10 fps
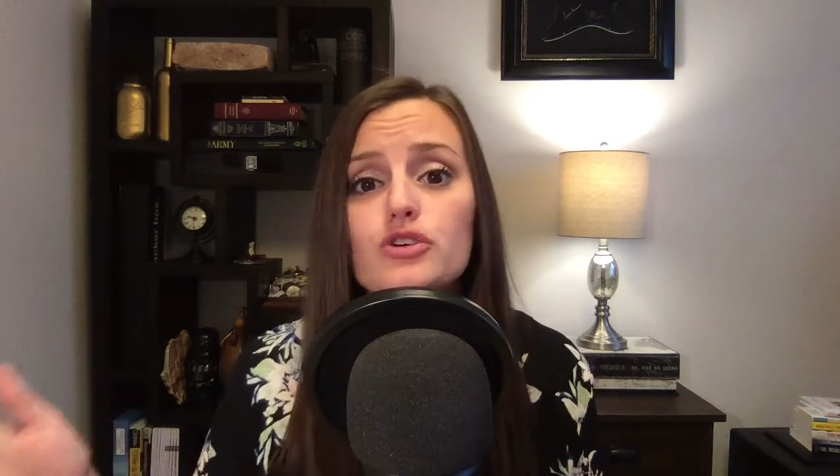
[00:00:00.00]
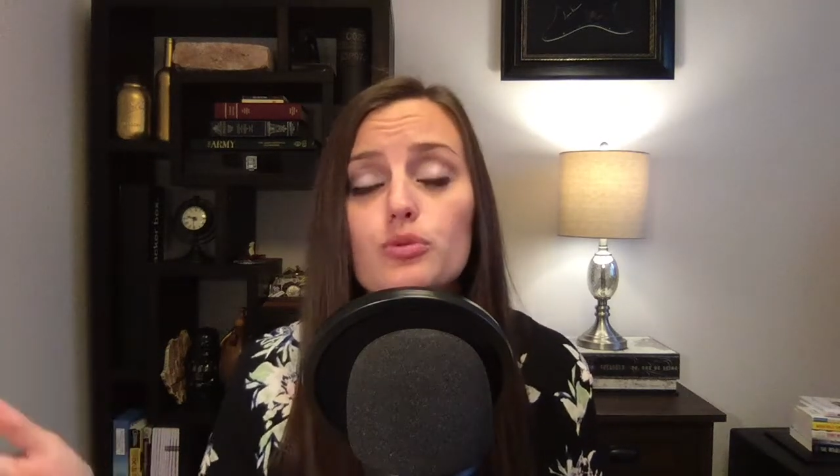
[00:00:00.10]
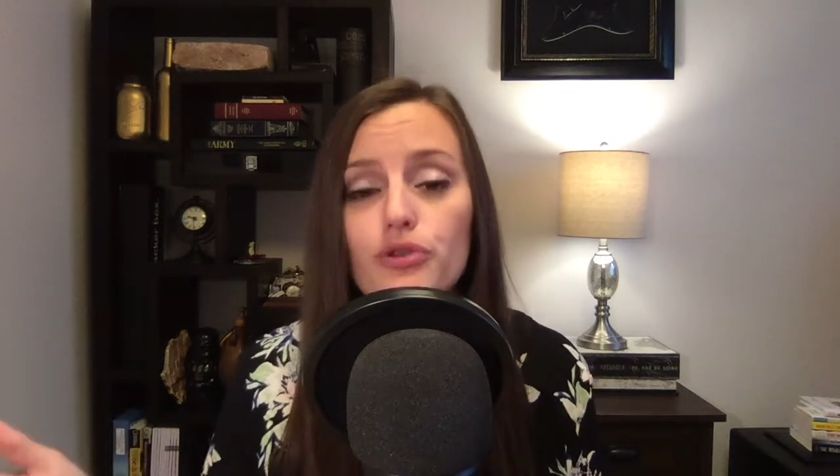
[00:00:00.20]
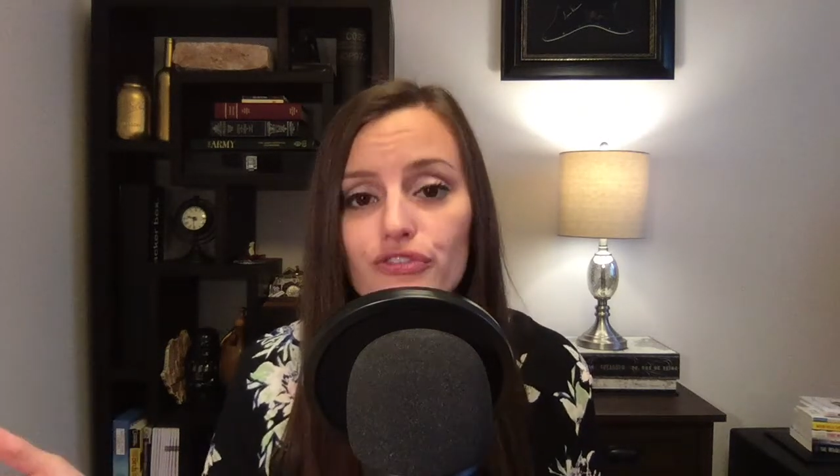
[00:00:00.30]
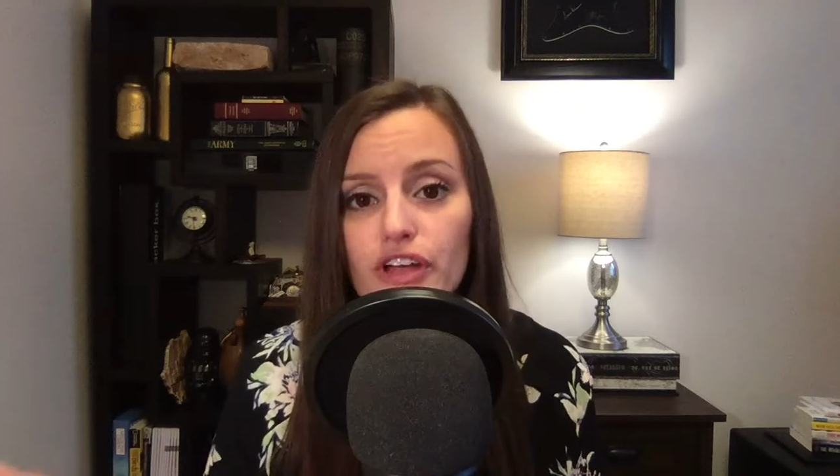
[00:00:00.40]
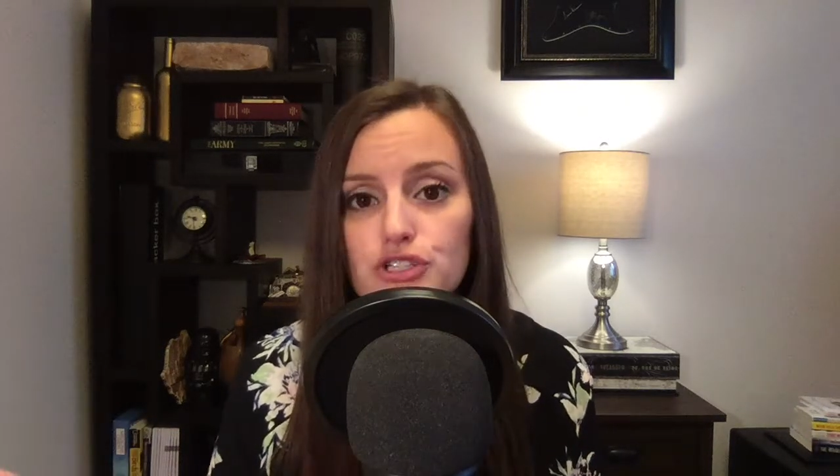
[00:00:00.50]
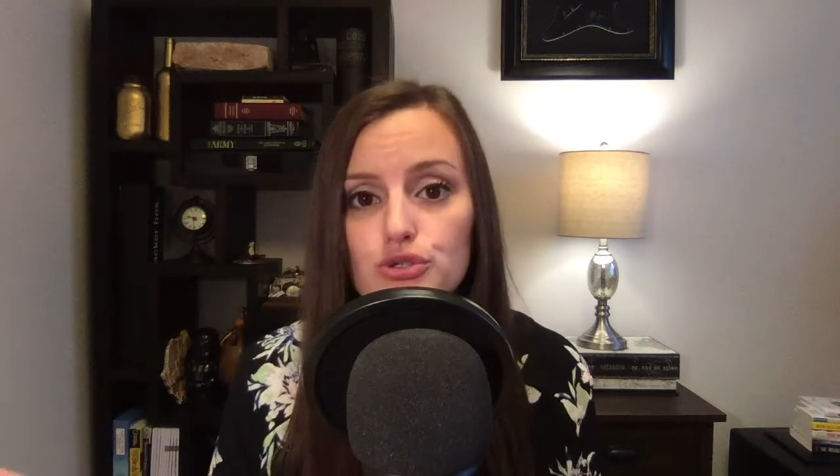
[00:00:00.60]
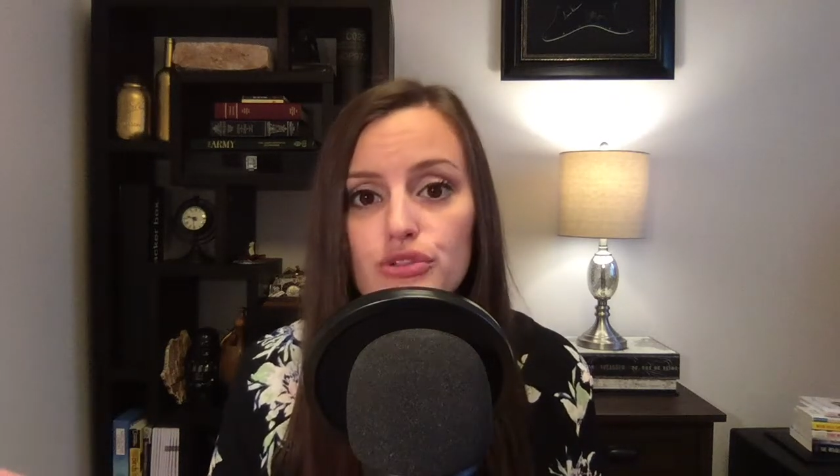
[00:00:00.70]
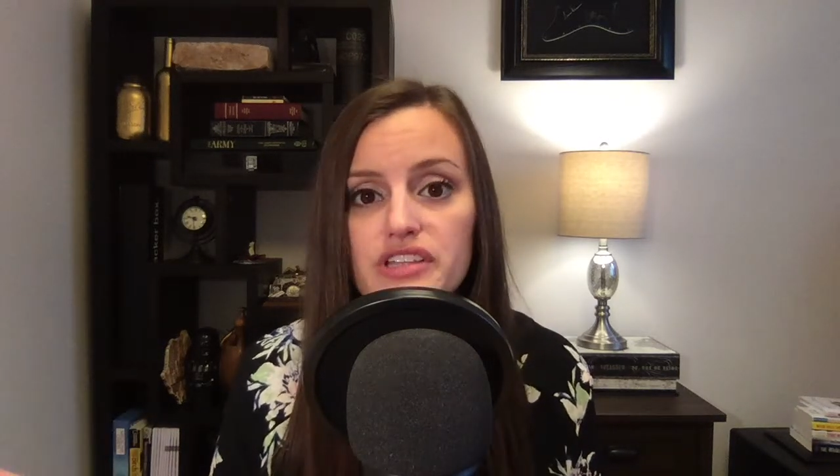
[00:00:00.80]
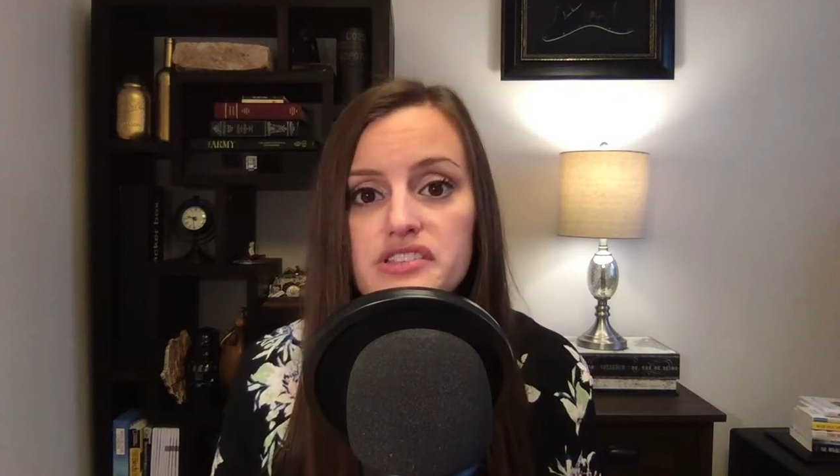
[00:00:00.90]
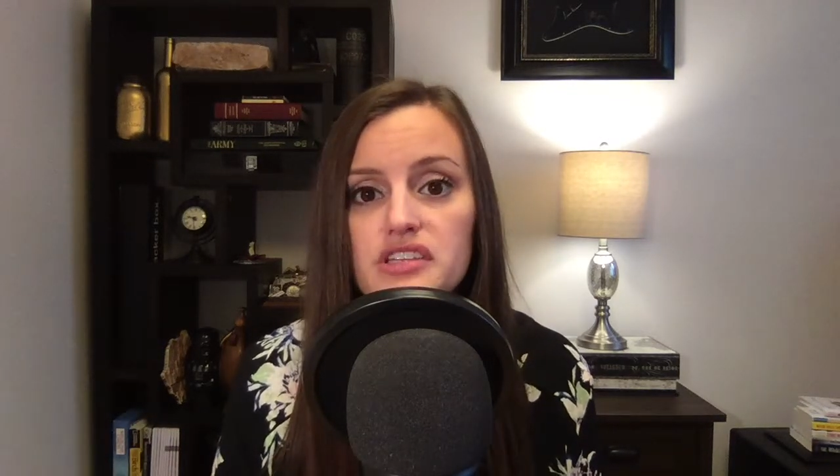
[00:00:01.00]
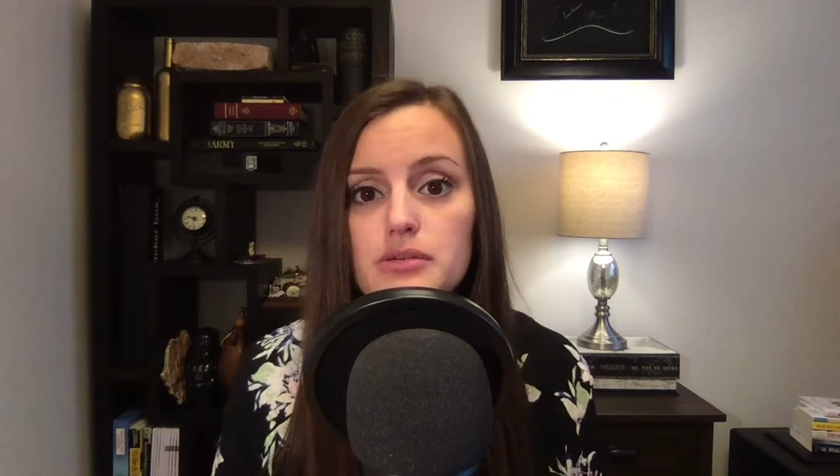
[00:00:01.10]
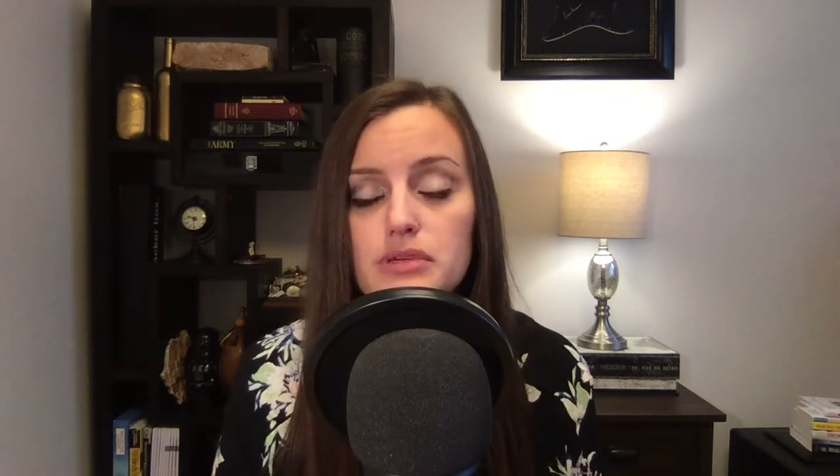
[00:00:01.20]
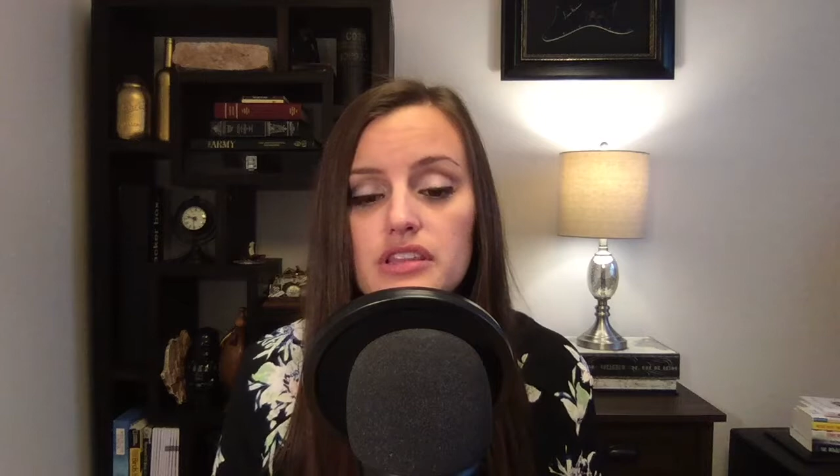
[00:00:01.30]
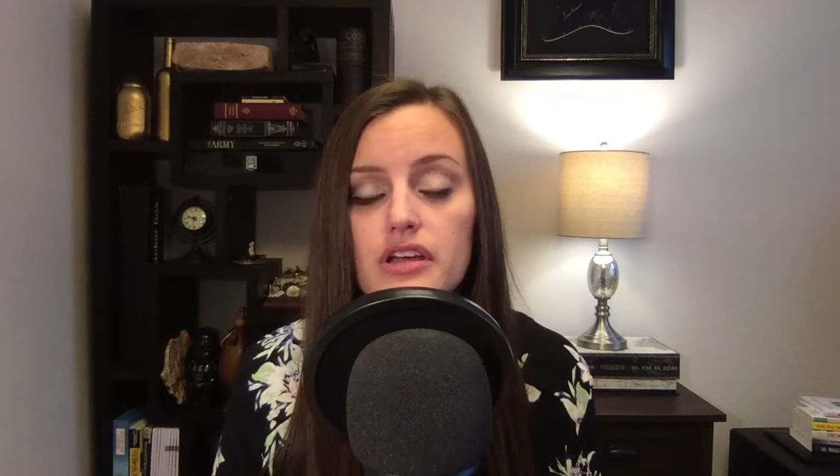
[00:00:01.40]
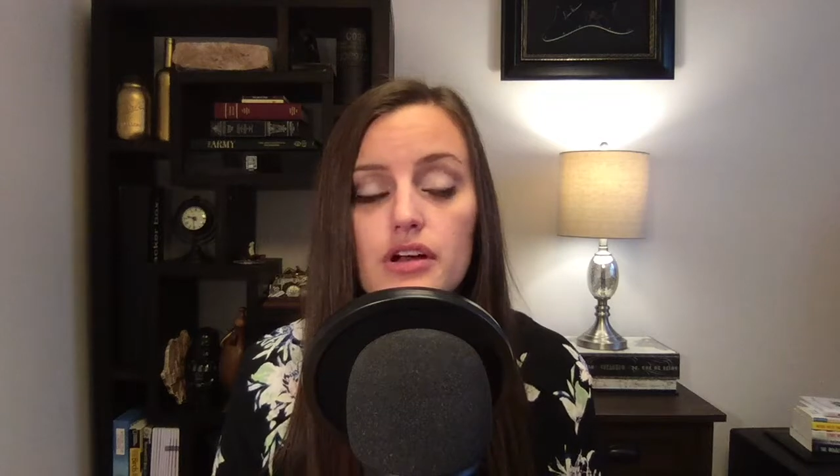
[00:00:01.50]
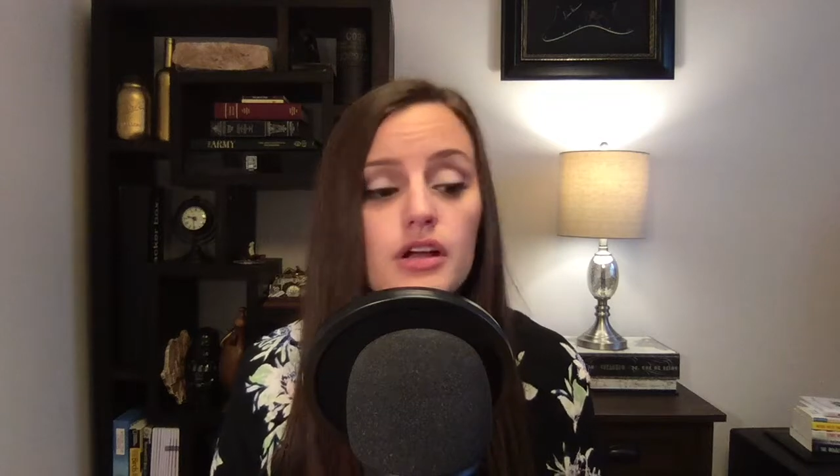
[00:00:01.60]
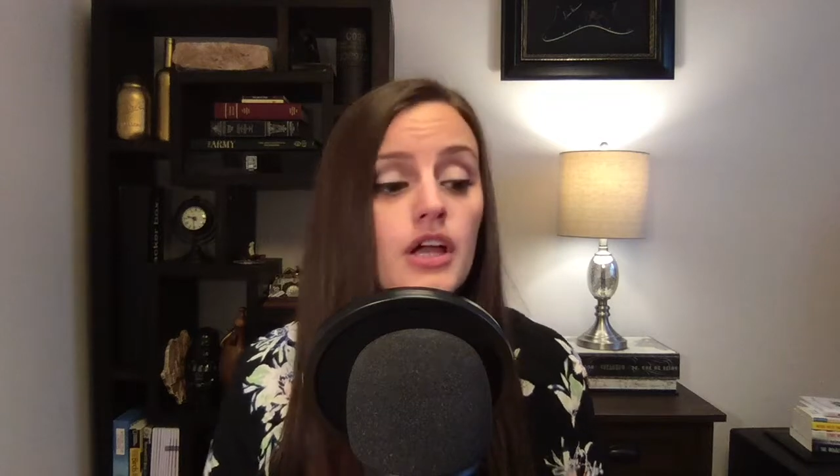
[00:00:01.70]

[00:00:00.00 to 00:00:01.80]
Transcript: professional that's going to be there.